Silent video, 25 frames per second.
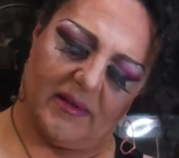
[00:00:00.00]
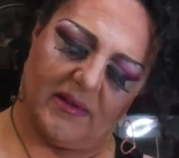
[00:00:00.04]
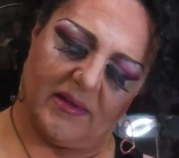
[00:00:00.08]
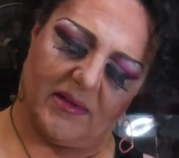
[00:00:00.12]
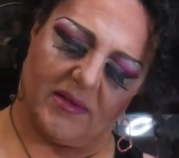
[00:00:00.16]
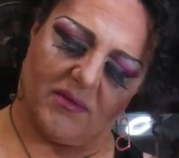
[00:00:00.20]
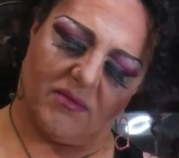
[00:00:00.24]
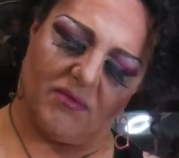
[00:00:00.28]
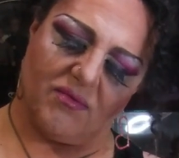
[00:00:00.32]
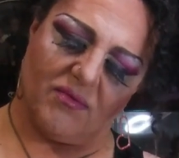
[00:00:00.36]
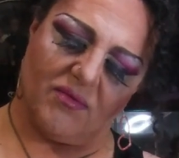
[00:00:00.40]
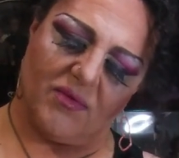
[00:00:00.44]

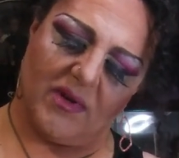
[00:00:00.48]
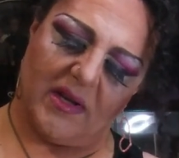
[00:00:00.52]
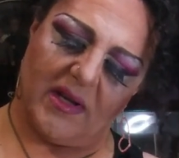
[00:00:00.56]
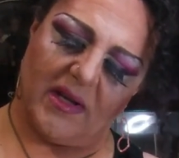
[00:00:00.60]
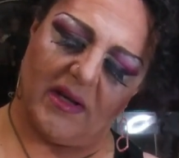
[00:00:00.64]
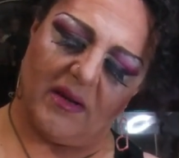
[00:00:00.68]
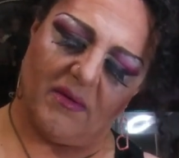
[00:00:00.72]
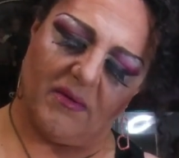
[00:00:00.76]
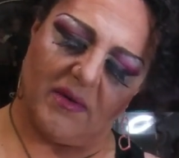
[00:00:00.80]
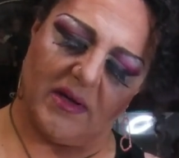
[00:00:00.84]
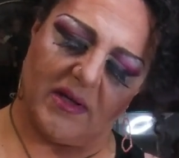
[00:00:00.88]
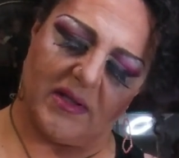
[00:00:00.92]
It's
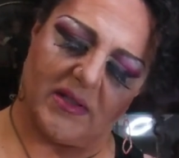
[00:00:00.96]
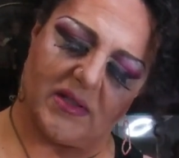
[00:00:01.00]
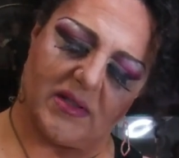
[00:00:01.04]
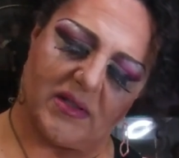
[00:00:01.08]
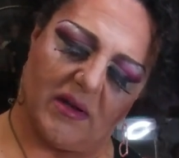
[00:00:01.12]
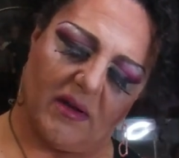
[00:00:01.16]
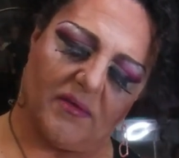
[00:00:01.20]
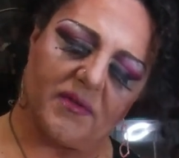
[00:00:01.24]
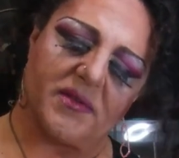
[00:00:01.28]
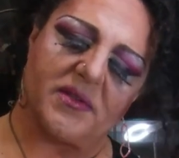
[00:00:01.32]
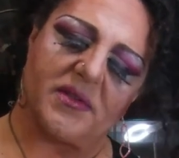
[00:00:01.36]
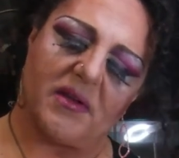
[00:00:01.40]
really, really
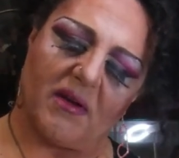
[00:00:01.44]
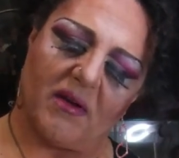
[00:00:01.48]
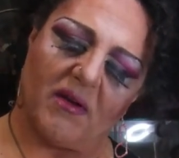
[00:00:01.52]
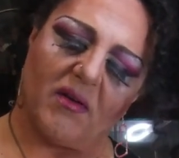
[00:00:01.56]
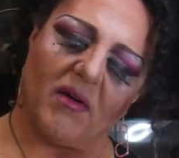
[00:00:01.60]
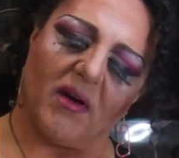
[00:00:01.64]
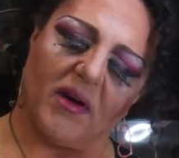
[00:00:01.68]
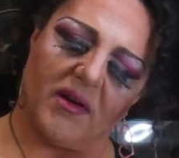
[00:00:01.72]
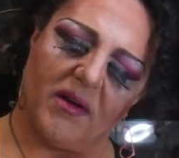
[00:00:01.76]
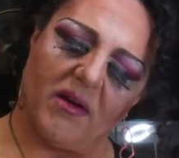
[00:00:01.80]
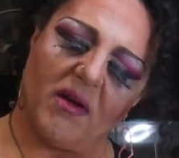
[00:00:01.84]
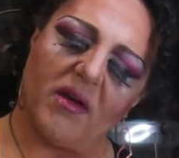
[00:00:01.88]
soft.
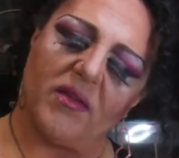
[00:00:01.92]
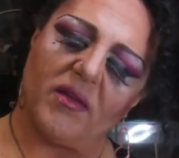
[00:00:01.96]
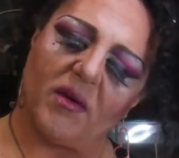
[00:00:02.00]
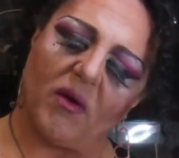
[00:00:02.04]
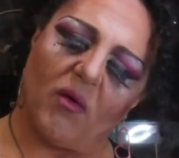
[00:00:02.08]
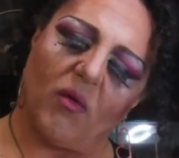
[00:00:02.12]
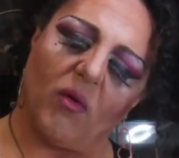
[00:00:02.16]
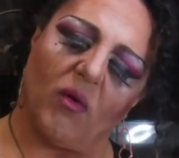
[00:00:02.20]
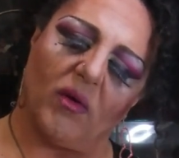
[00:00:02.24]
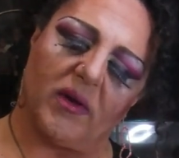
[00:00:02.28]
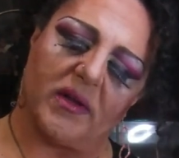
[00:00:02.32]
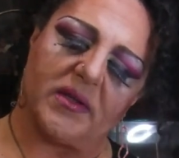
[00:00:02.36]
So I know
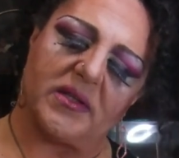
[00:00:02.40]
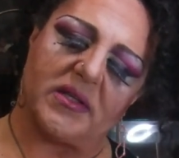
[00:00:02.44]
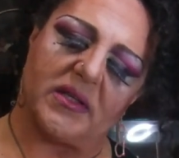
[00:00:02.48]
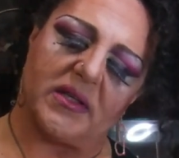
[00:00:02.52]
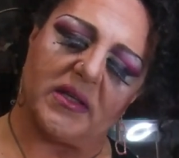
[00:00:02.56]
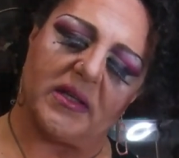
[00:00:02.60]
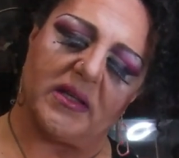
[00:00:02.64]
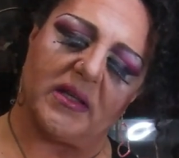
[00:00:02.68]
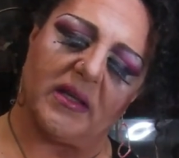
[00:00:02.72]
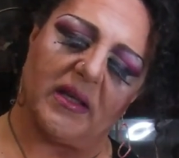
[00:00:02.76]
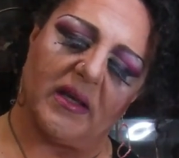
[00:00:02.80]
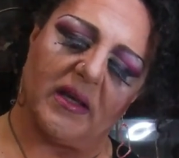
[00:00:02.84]
the
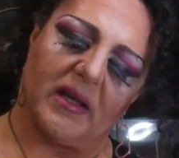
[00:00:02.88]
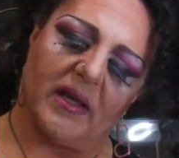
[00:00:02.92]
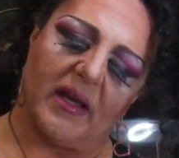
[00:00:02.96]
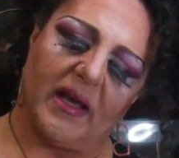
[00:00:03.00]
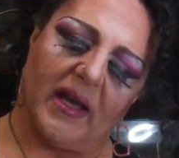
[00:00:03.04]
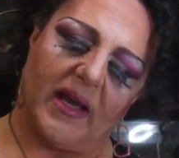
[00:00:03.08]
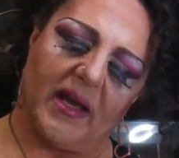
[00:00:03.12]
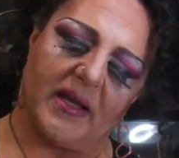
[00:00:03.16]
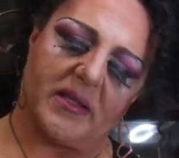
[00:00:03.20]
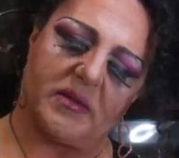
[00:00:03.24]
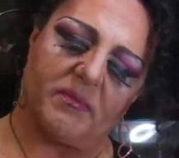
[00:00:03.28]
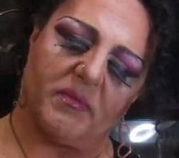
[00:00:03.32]
quality
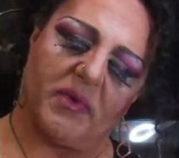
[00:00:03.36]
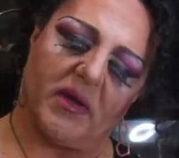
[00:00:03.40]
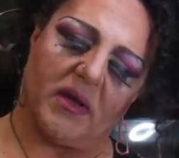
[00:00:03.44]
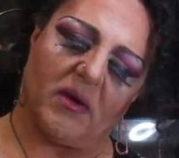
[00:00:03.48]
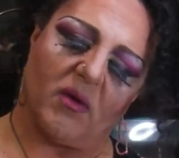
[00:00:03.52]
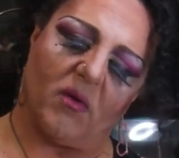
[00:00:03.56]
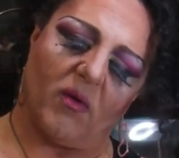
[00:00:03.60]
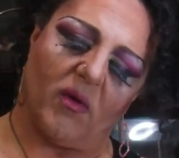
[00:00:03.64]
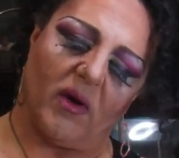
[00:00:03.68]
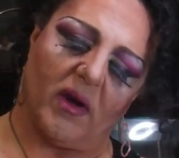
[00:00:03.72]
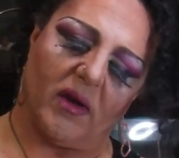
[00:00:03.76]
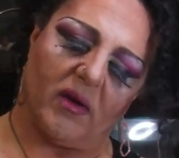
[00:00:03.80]
has
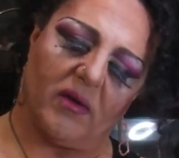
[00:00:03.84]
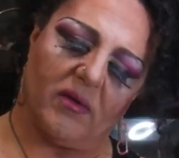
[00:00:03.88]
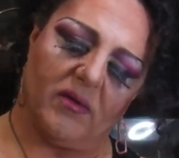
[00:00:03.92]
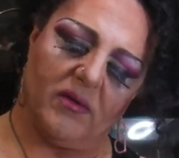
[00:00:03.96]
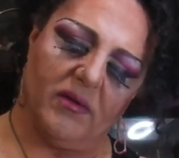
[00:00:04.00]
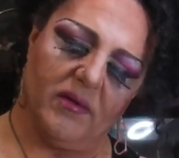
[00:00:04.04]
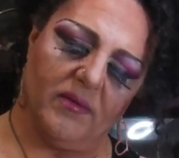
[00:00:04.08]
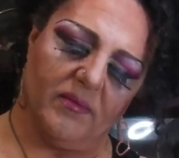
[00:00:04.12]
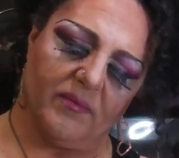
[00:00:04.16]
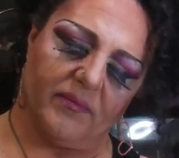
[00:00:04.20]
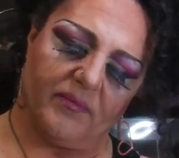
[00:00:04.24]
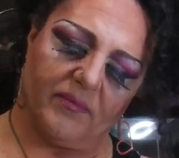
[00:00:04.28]
been quite
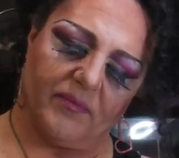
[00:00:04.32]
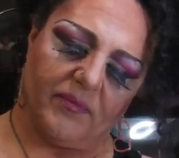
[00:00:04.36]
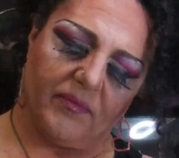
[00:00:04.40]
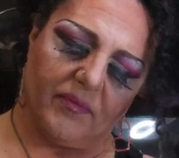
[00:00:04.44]
good.